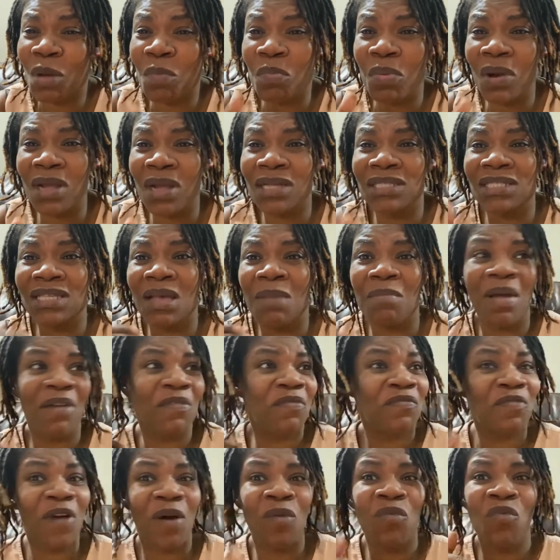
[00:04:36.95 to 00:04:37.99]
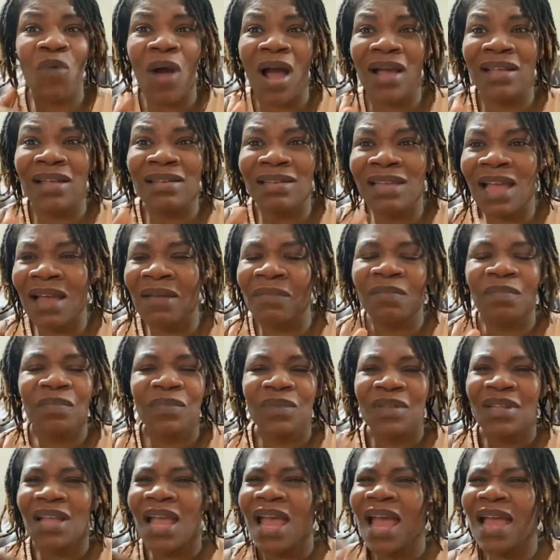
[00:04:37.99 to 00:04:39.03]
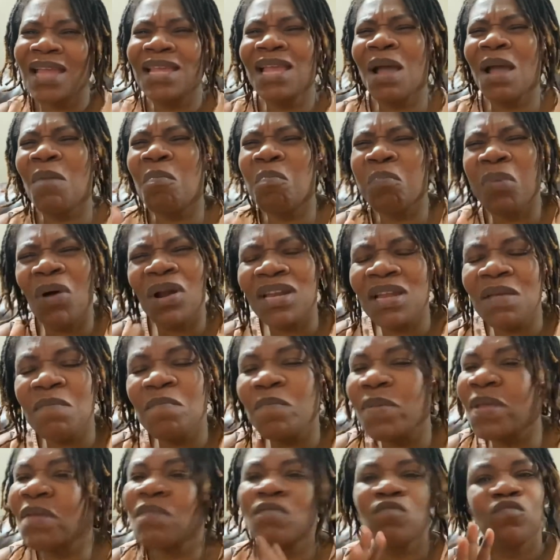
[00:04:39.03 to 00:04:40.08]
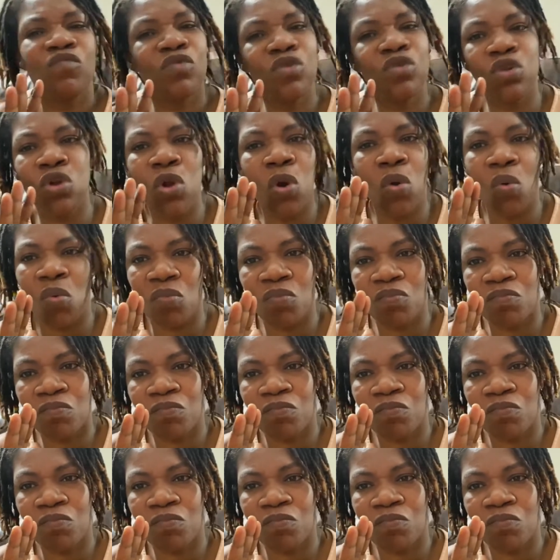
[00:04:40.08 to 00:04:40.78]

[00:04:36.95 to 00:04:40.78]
point se me fa ho aye eye boni bi no